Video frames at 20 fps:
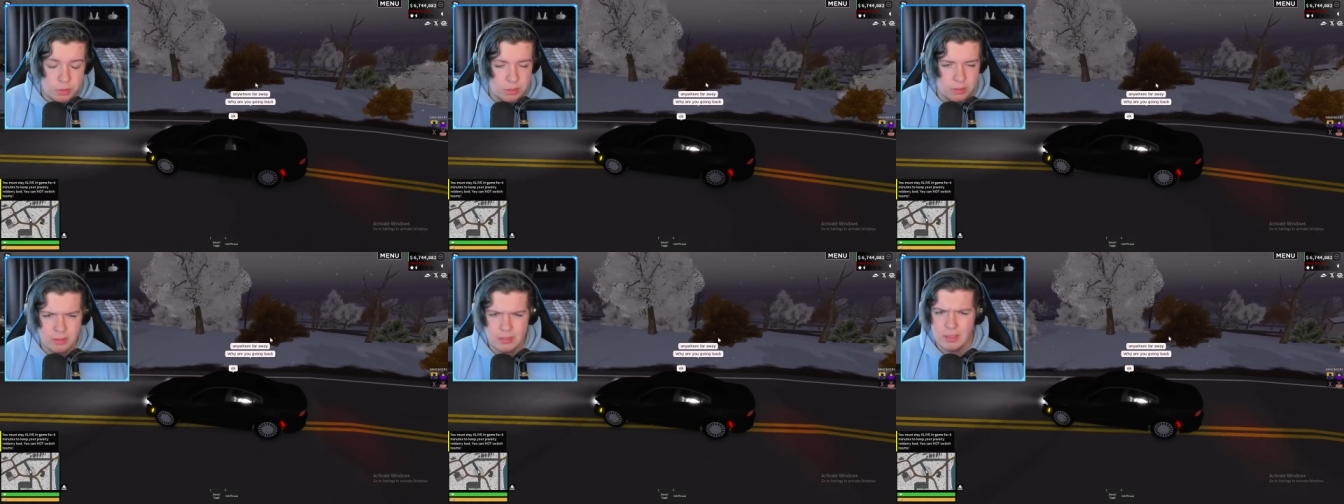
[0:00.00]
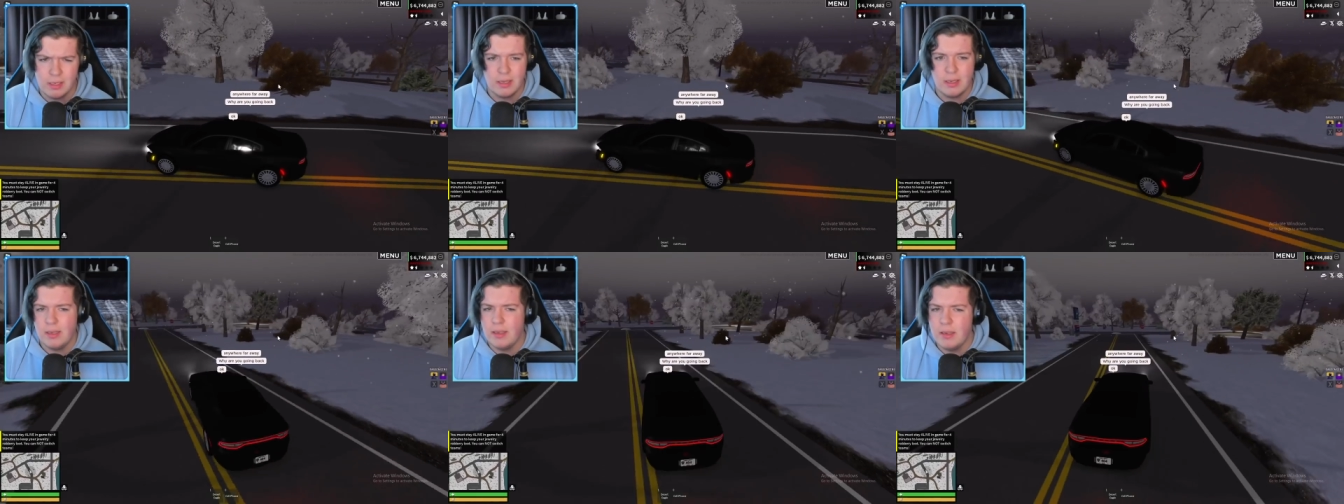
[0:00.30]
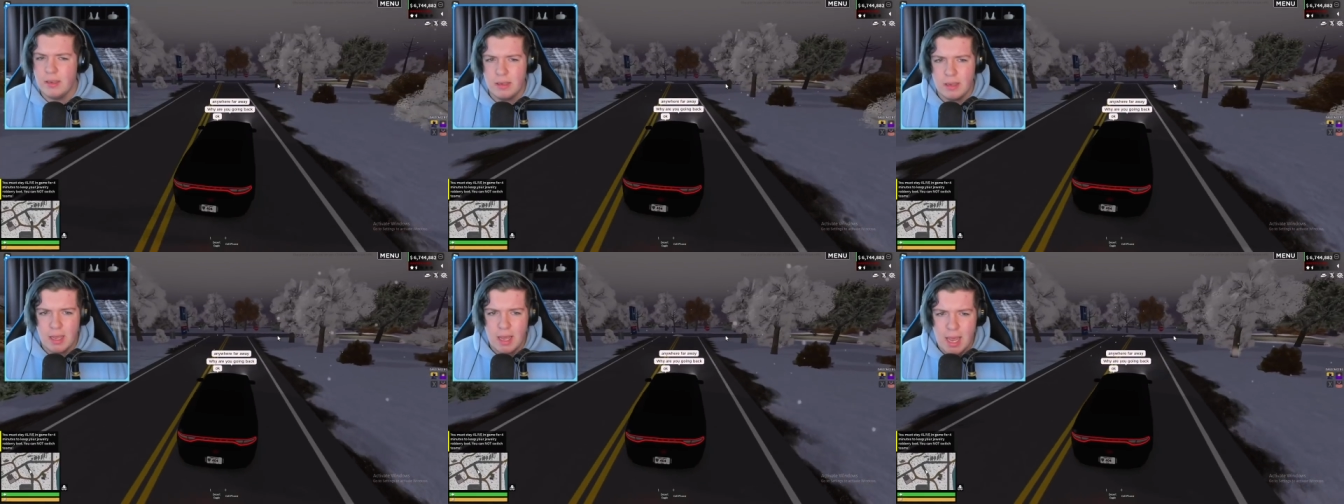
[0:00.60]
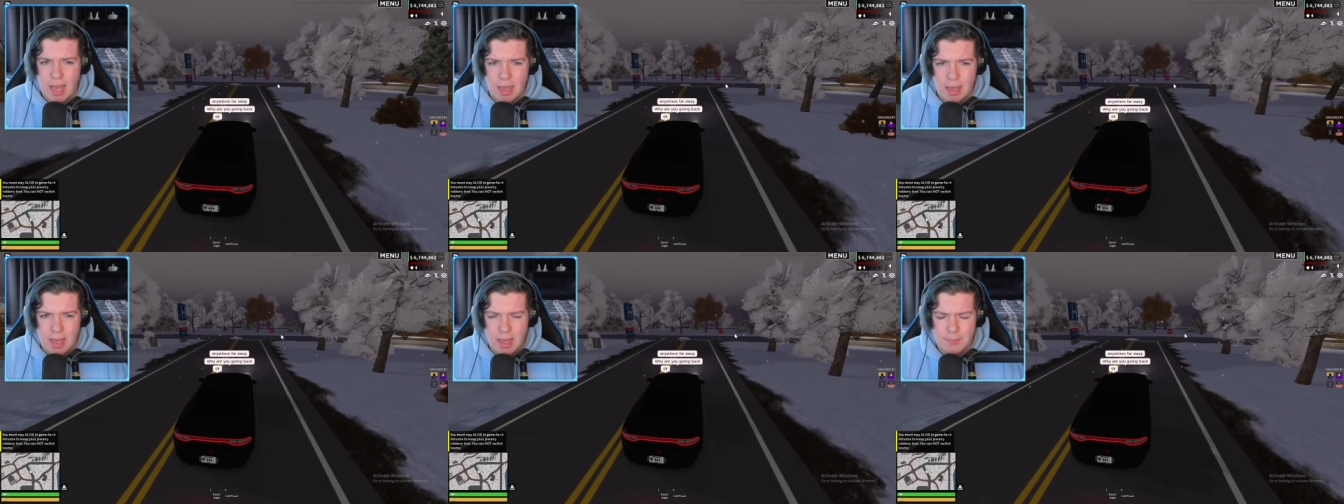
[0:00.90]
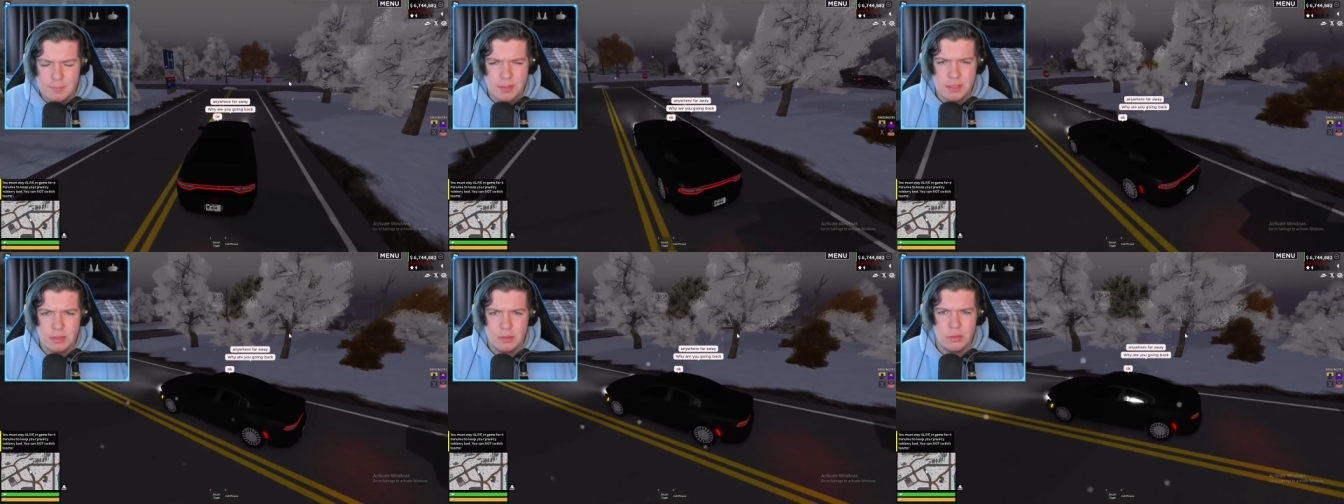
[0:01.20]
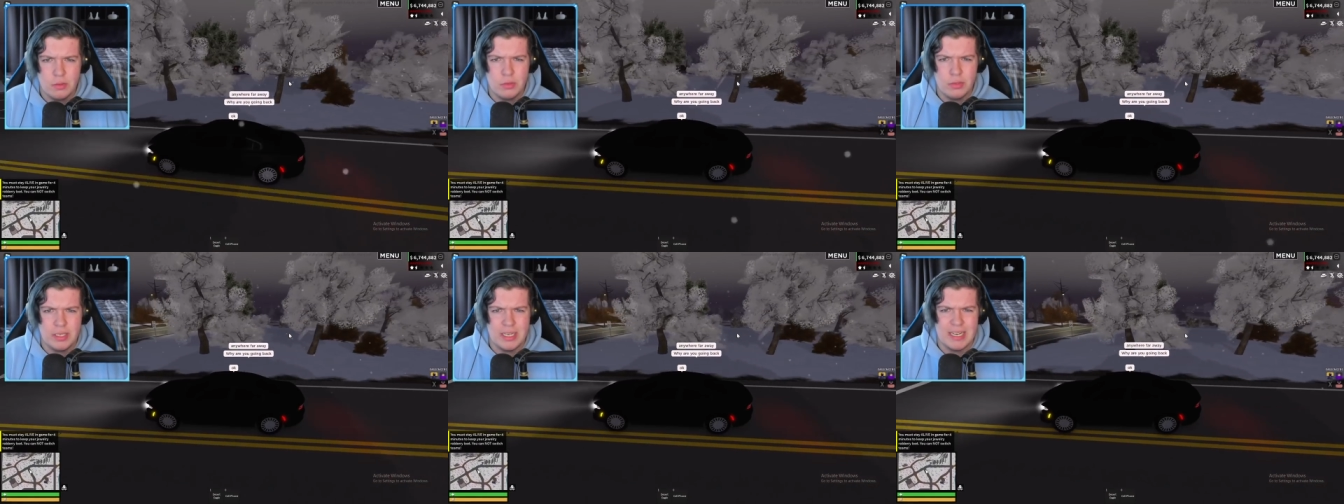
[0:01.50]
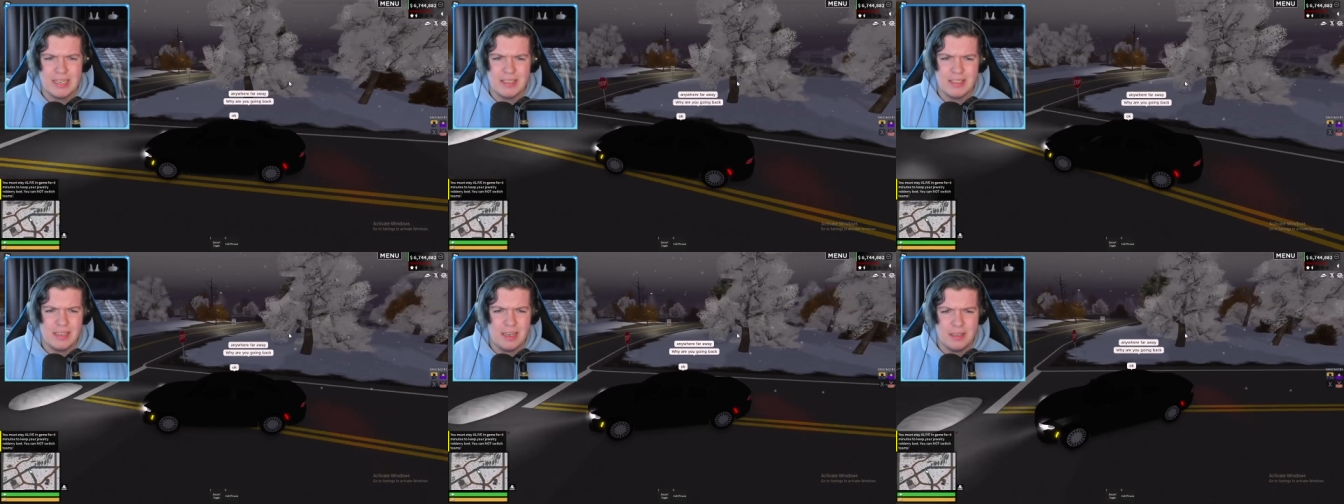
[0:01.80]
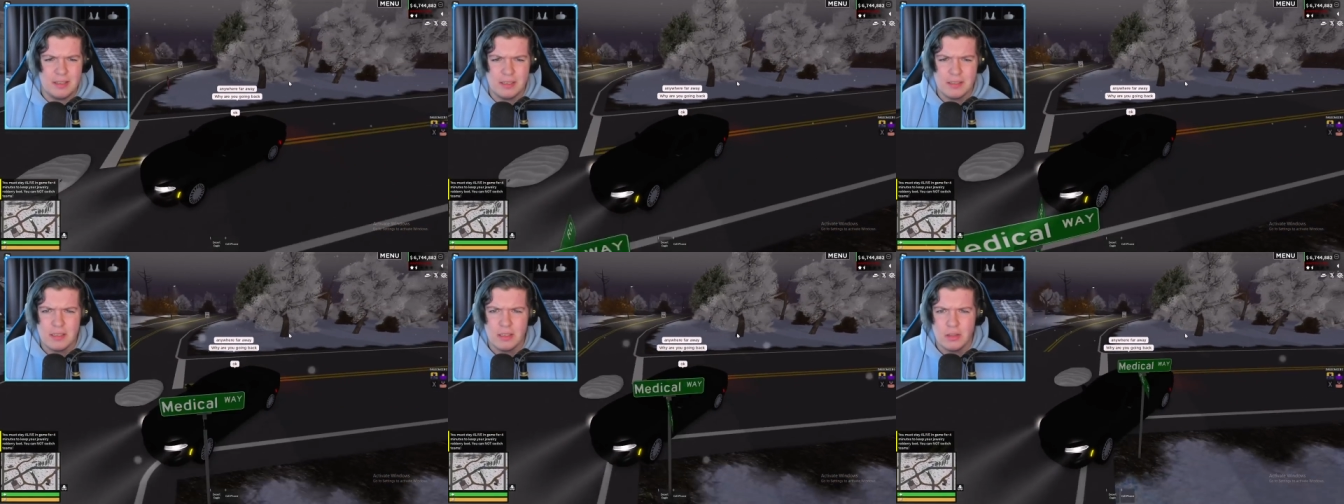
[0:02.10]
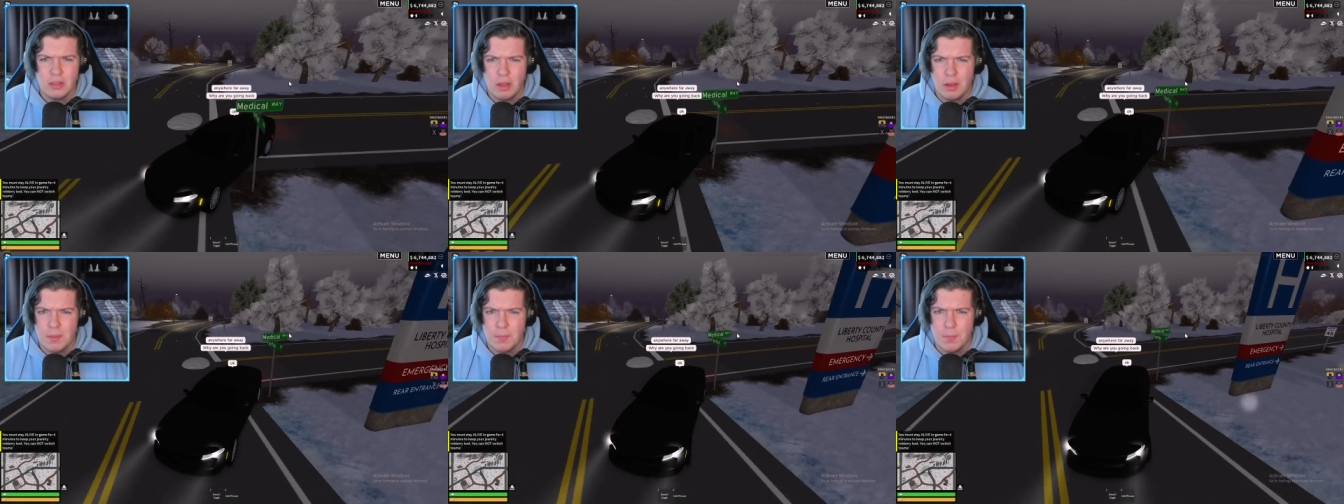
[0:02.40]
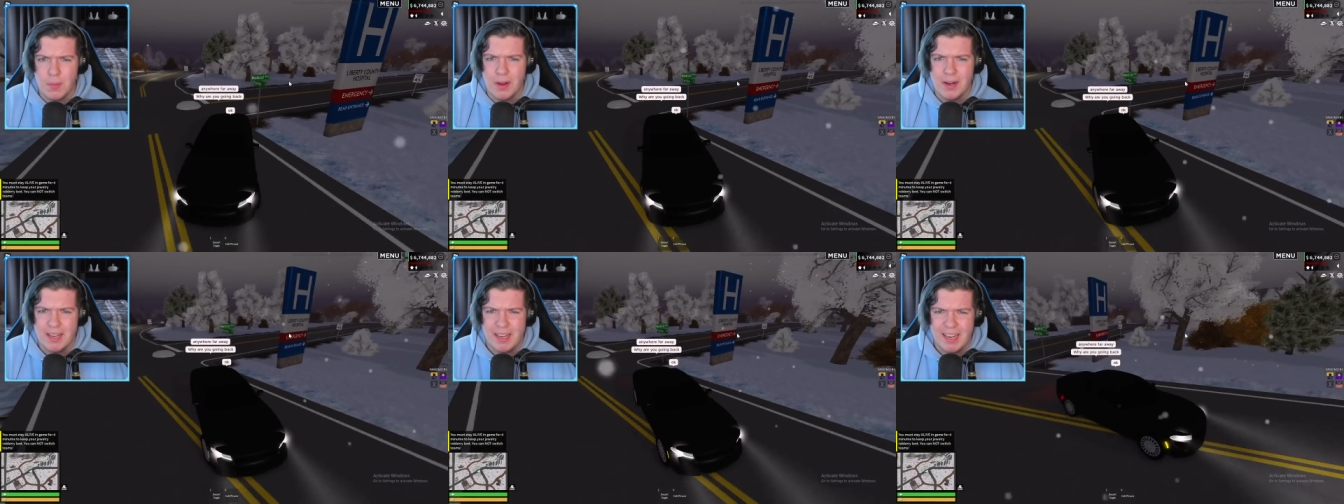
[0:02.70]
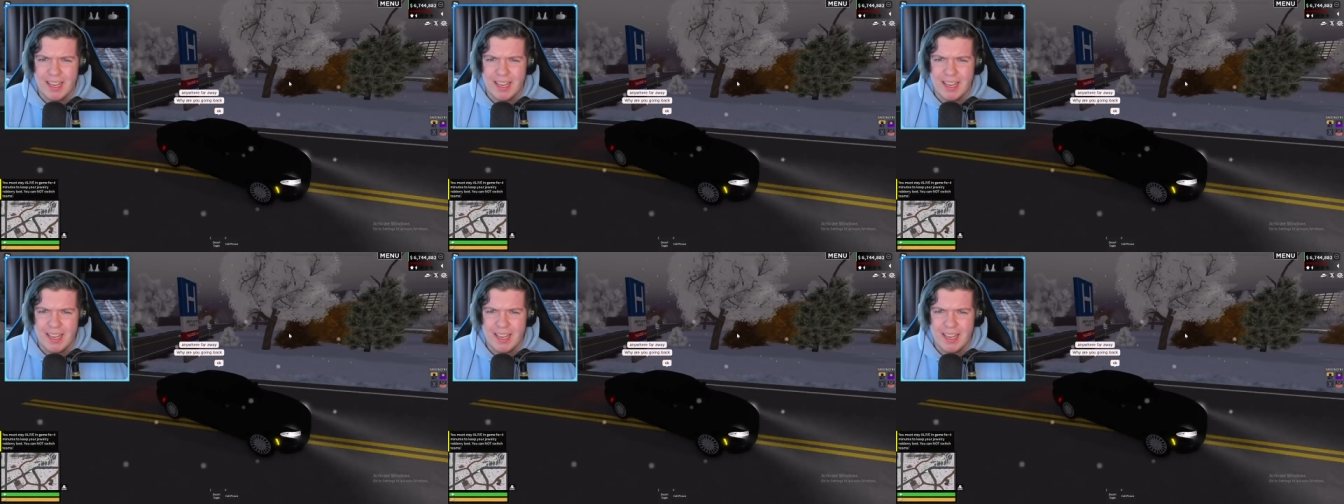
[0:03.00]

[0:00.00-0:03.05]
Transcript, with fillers: is absolutely insane. That's a lot of money.